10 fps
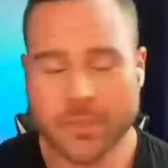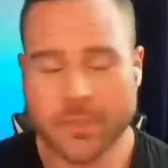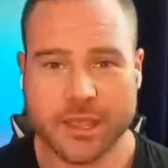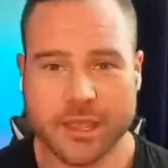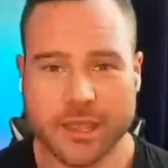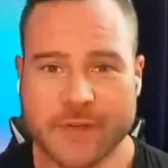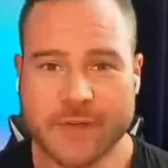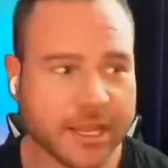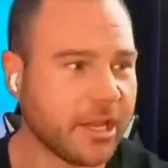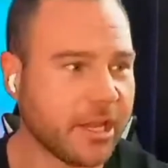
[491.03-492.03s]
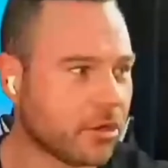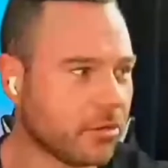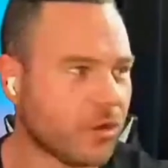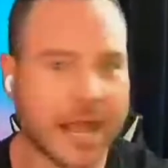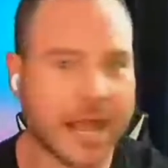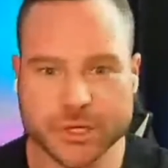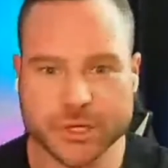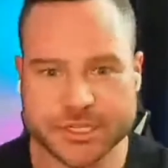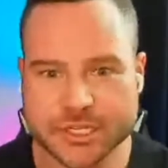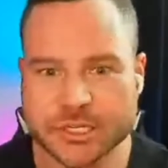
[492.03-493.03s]
If I can get a graduate
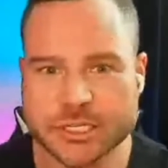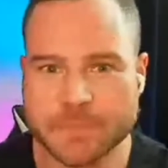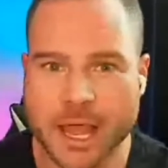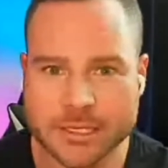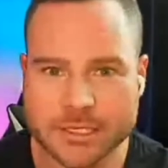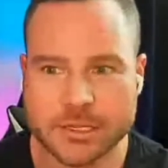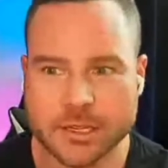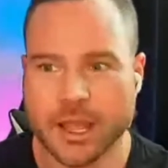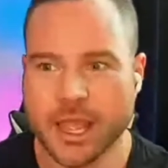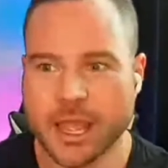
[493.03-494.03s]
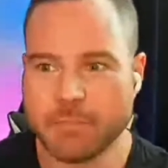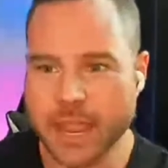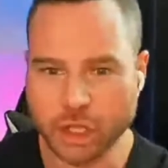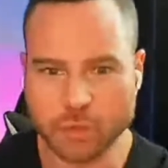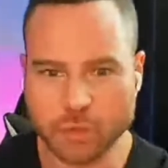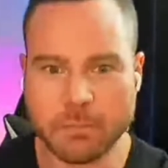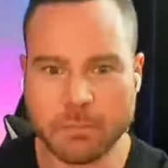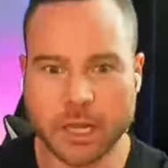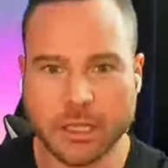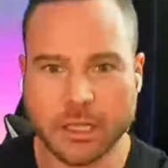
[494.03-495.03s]
assistant spot and make a little bit of
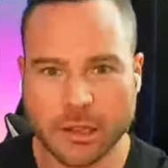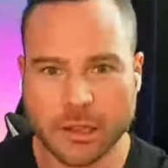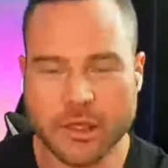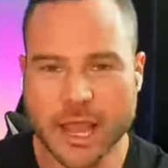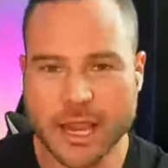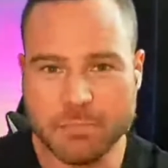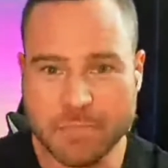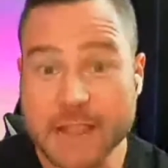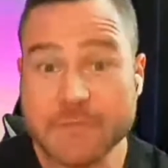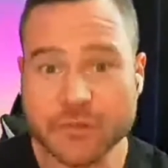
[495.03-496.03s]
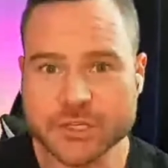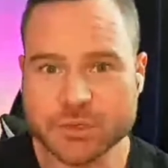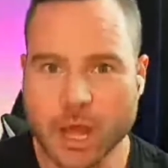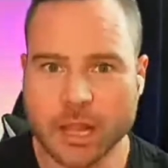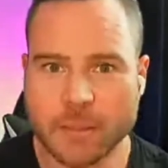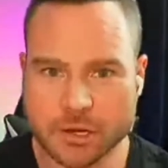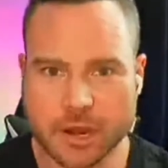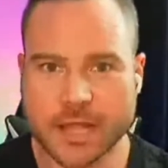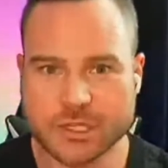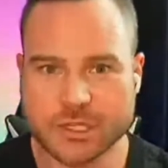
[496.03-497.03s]
money, then I can pay for this while I'm in
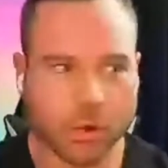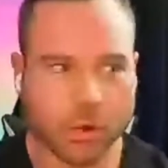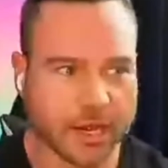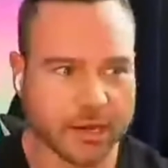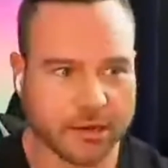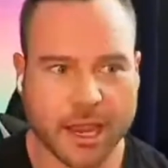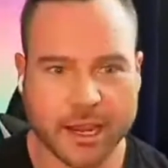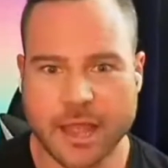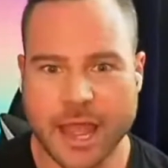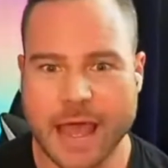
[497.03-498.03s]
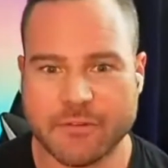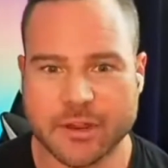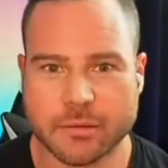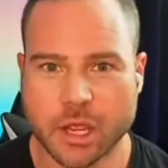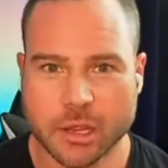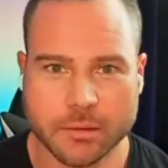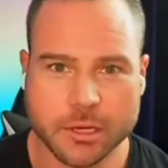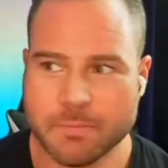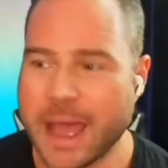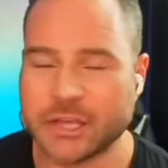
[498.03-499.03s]
grad school, and I can have a
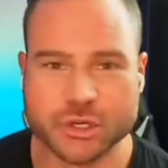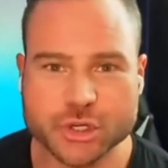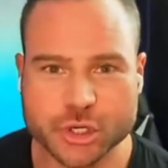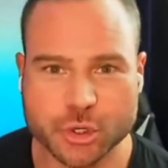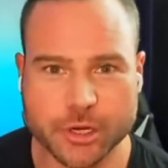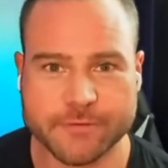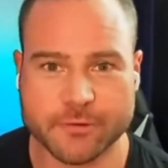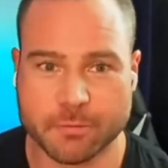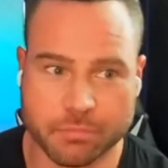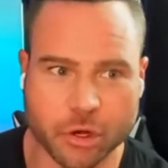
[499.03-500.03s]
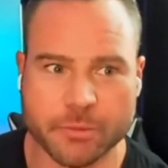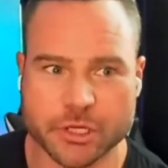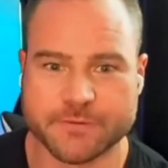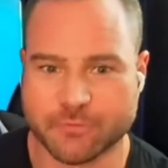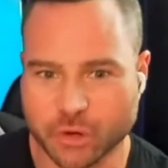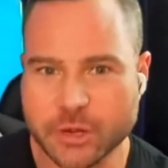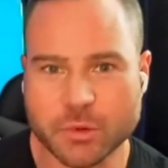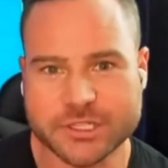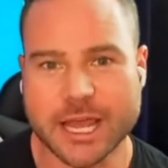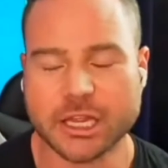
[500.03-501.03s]
master's degree for pretty much free
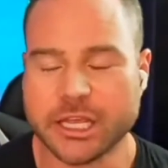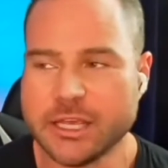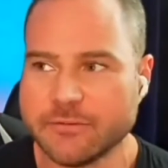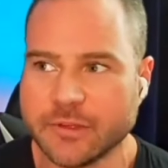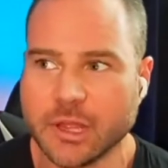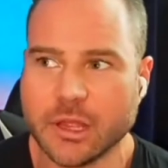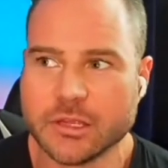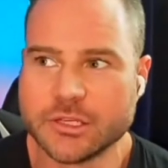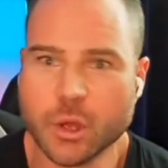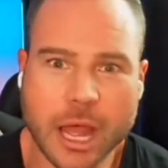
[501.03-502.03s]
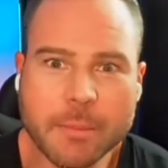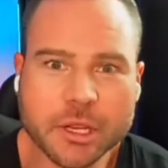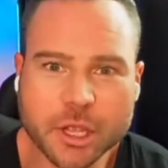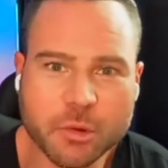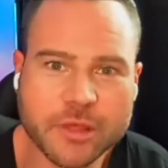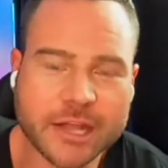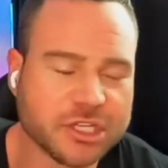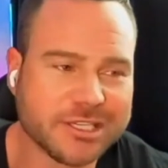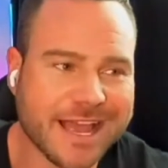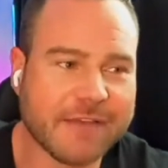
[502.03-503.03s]
once I leave. So I'm going to go do that just
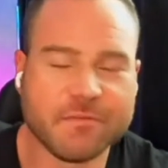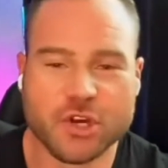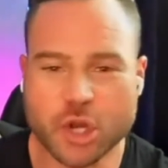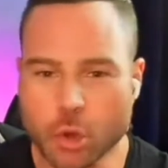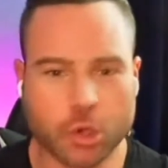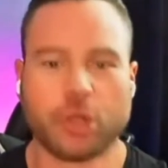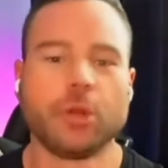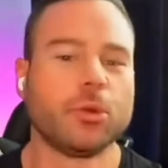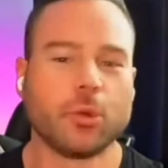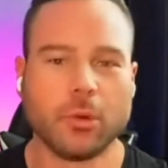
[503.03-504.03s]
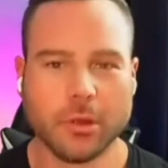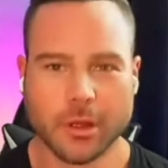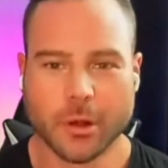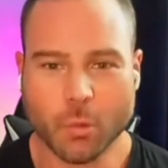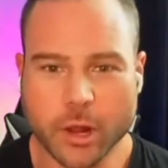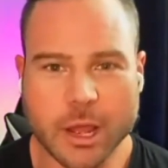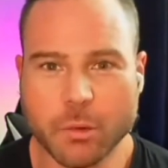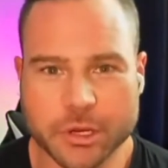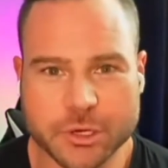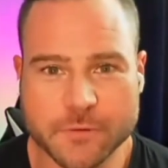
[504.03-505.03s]
because I have no clue what I
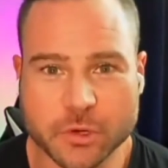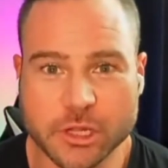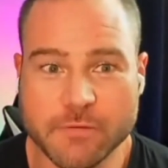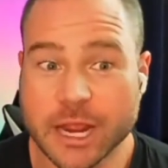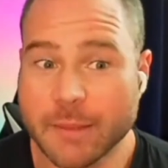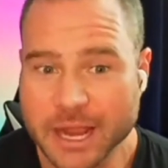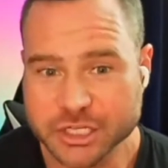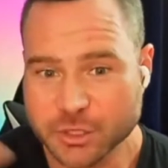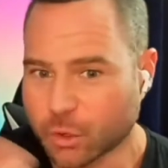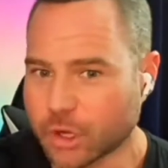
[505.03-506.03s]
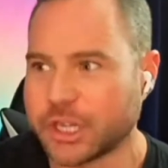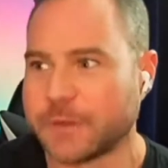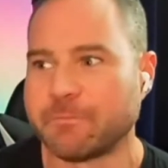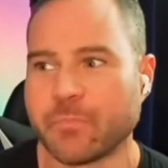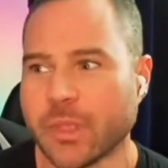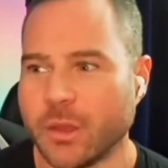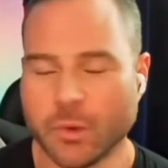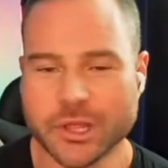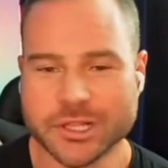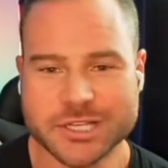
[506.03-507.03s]
want to do for a living. I'm actually working
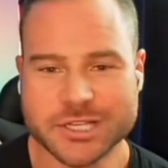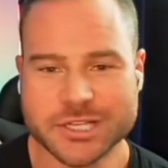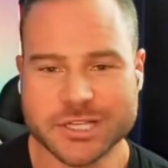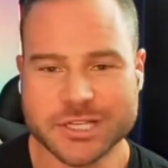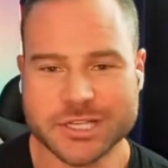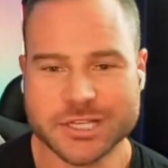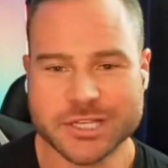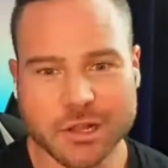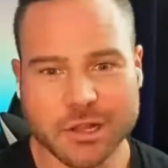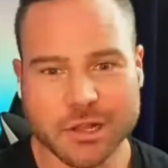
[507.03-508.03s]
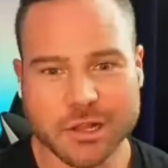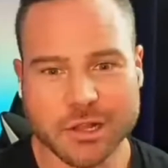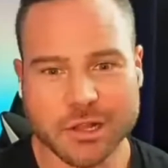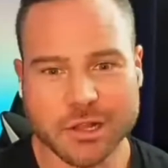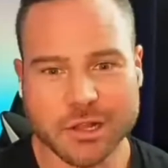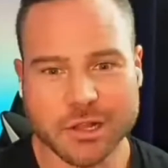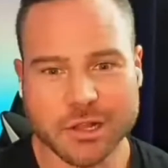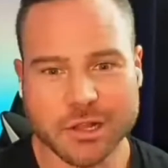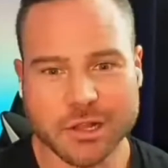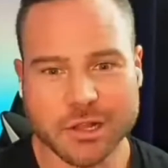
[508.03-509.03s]
with a ton of college students right now, and
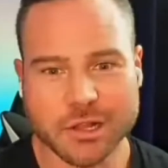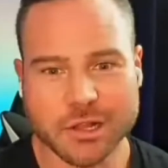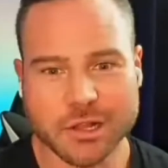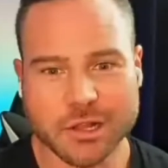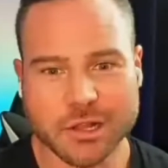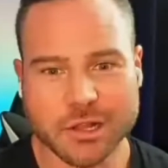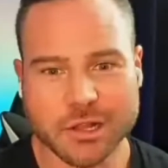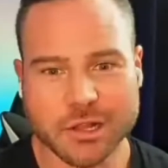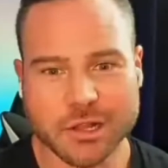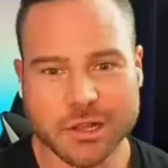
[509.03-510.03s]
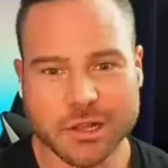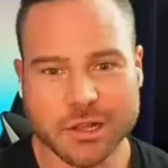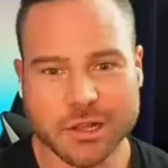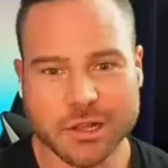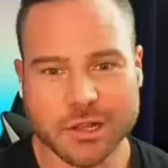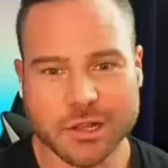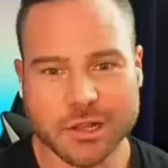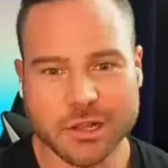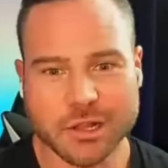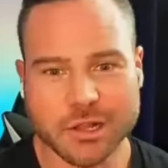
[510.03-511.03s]
you'd be surprised how
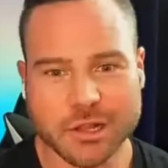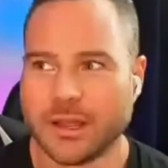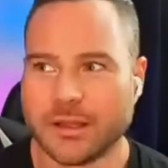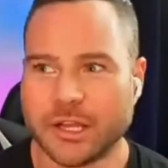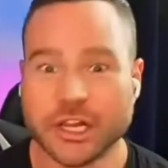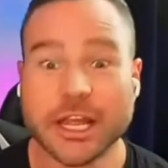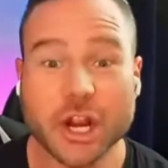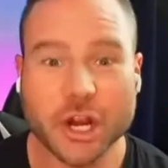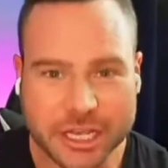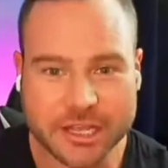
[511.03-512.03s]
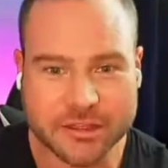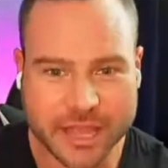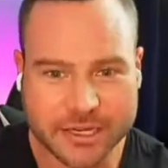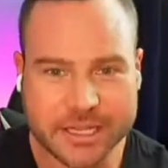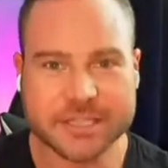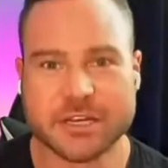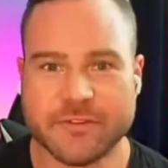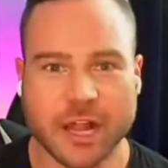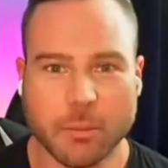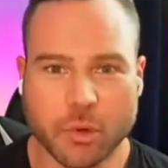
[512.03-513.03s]
much clarity they need to
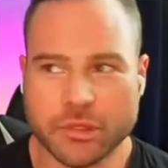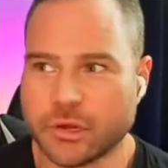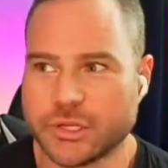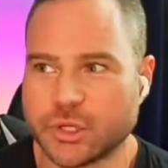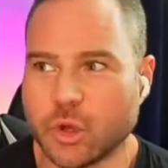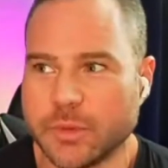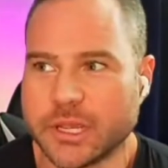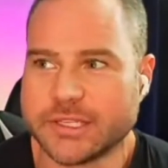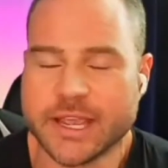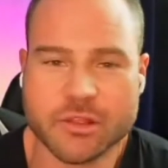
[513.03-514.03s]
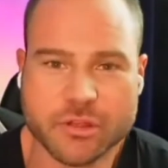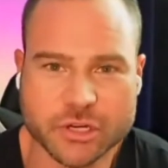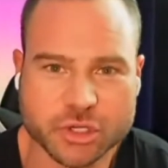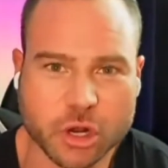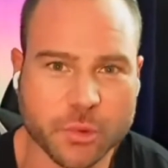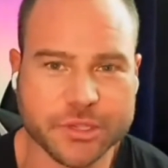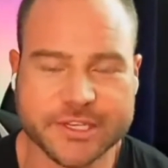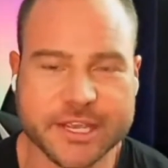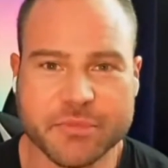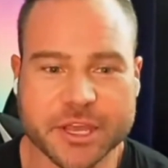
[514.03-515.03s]
develop when they're in school, because they're struggling with the
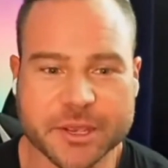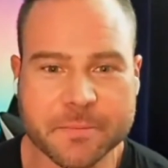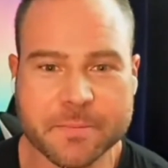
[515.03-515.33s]
same thing.